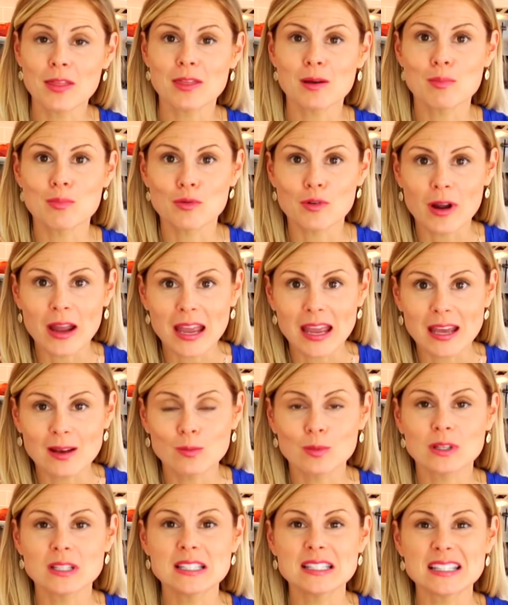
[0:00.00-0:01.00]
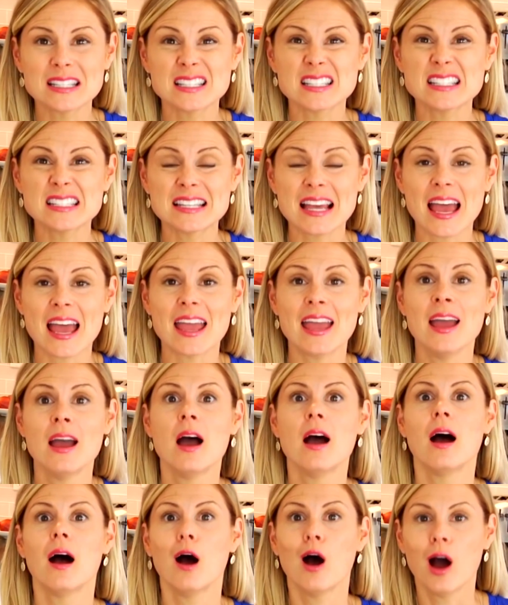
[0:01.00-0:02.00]
the brain will still say
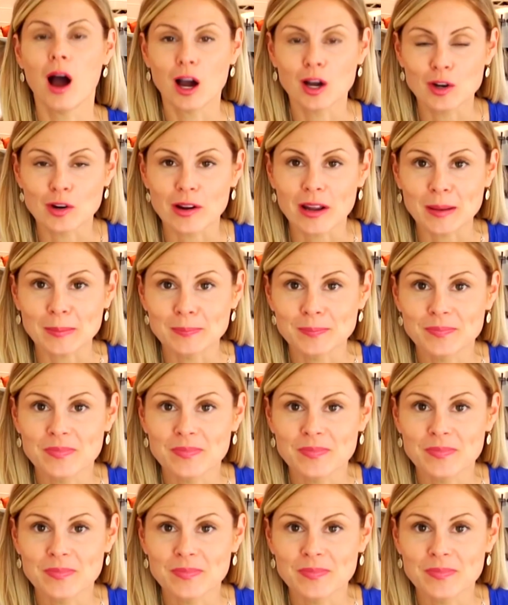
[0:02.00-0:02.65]
hungry.